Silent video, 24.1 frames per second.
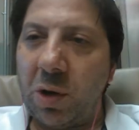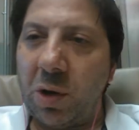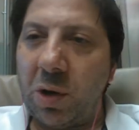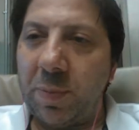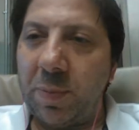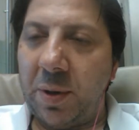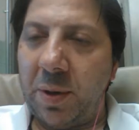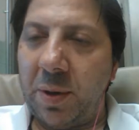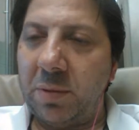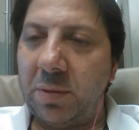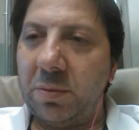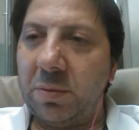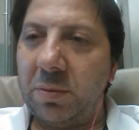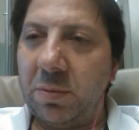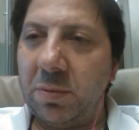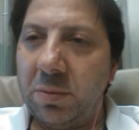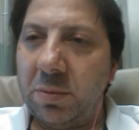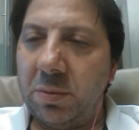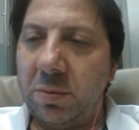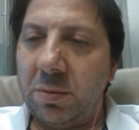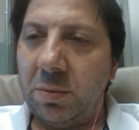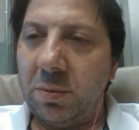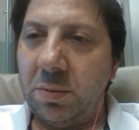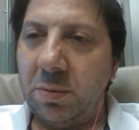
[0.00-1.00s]
start button,
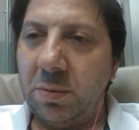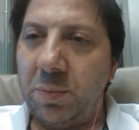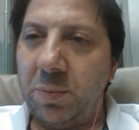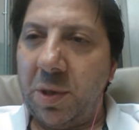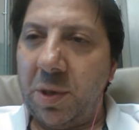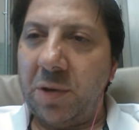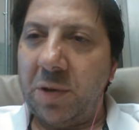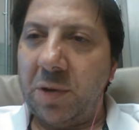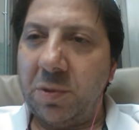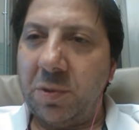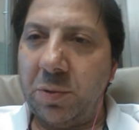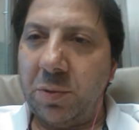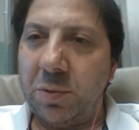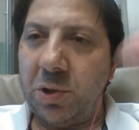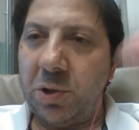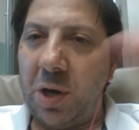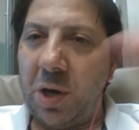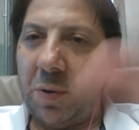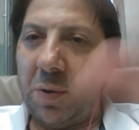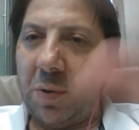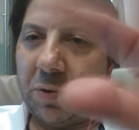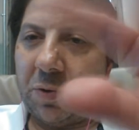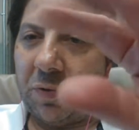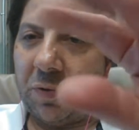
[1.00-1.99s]
because the
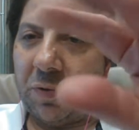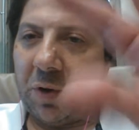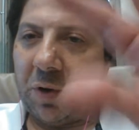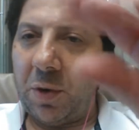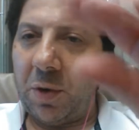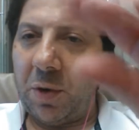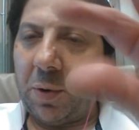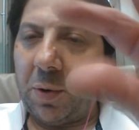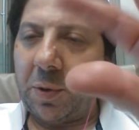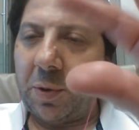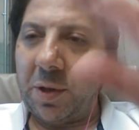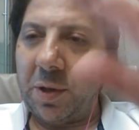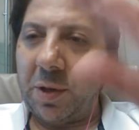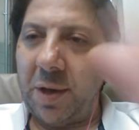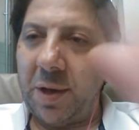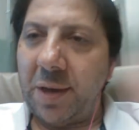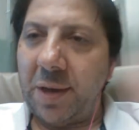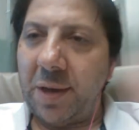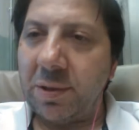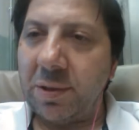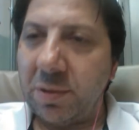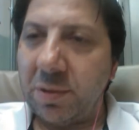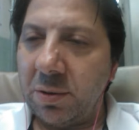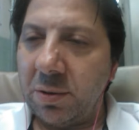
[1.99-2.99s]
machine was flickering with the
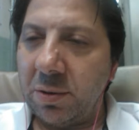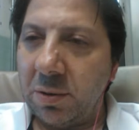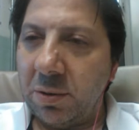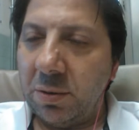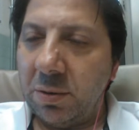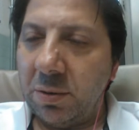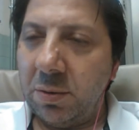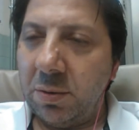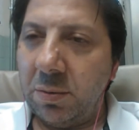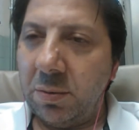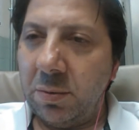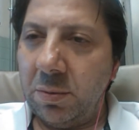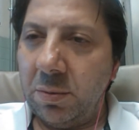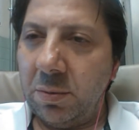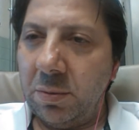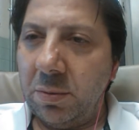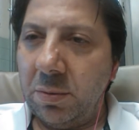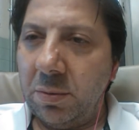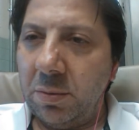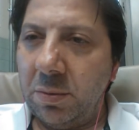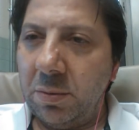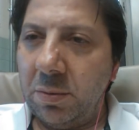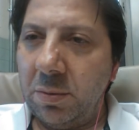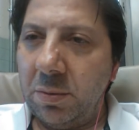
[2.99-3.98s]
lights,
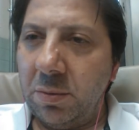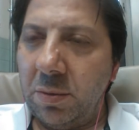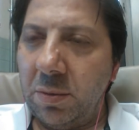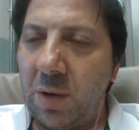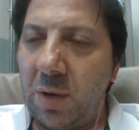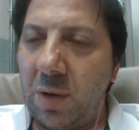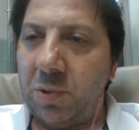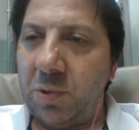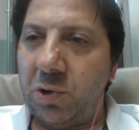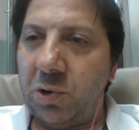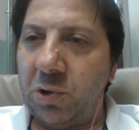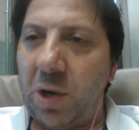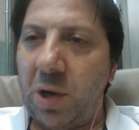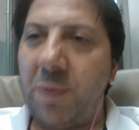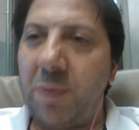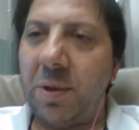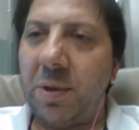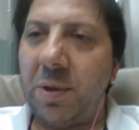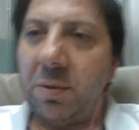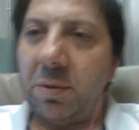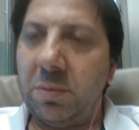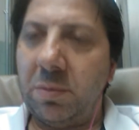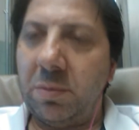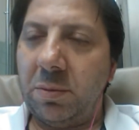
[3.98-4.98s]
it was
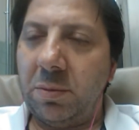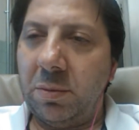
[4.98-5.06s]
jamming.